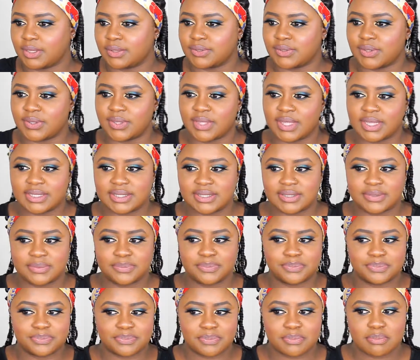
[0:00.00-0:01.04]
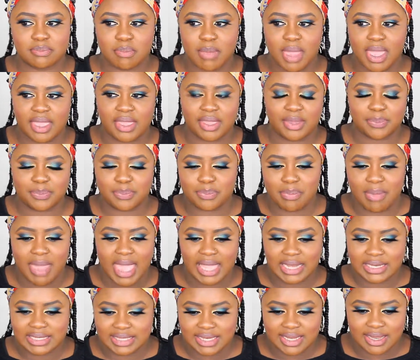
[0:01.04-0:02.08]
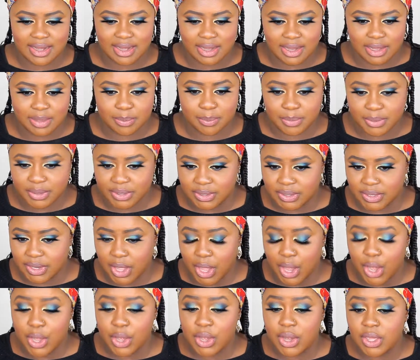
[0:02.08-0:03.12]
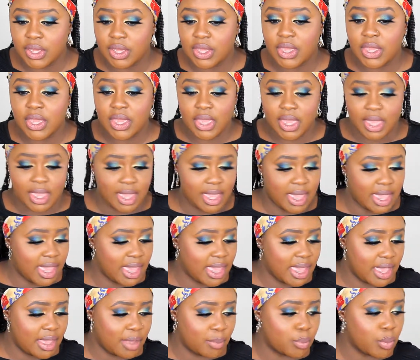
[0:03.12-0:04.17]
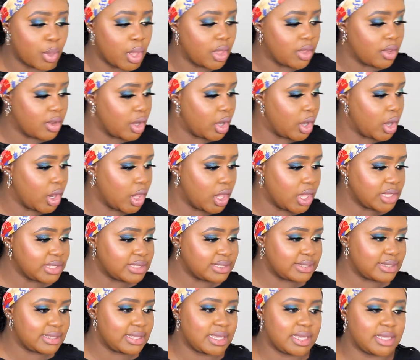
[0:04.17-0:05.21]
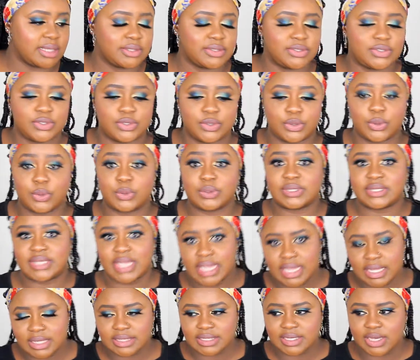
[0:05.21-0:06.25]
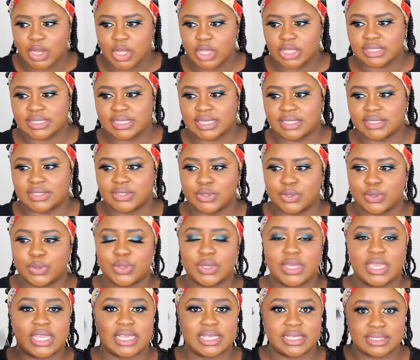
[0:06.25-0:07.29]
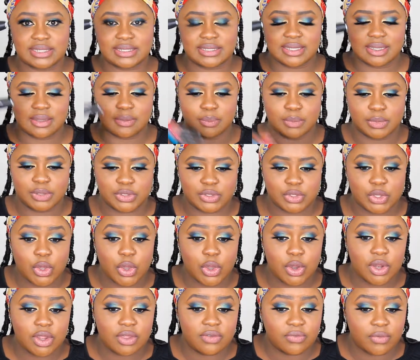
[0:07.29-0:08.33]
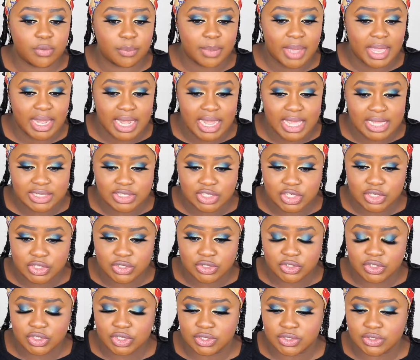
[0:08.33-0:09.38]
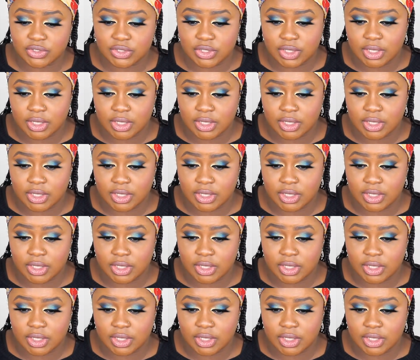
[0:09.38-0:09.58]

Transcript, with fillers: so that's my matte lip done. Um, last thing to do, or second to last thing to do is mascara for my lashes, just